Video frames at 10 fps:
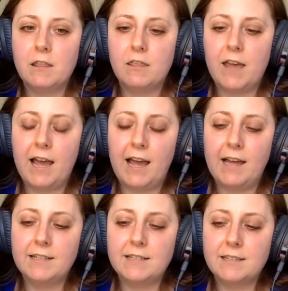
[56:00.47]

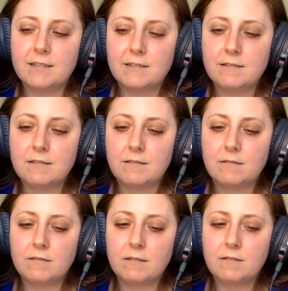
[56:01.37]
that
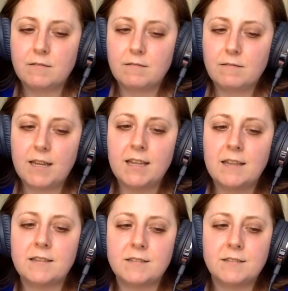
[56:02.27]

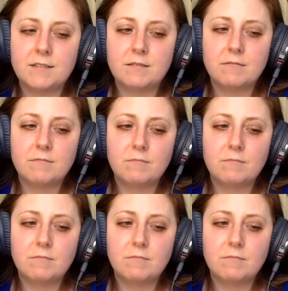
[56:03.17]
is